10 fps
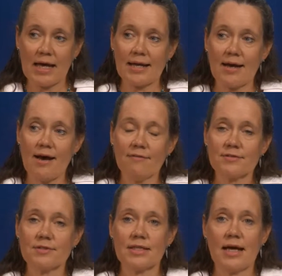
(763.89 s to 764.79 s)
And
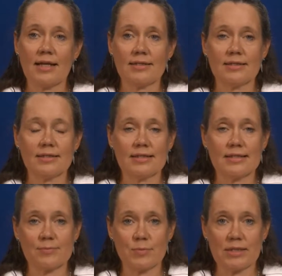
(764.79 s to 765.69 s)
after that it
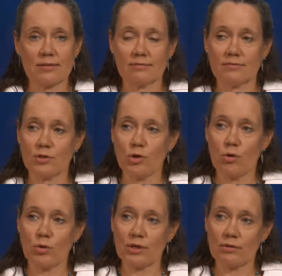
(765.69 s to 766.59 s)
has been
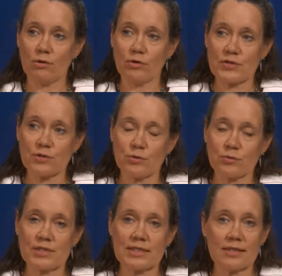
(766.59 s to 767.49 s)
going also
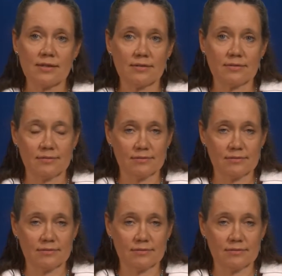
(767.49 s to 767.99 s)
still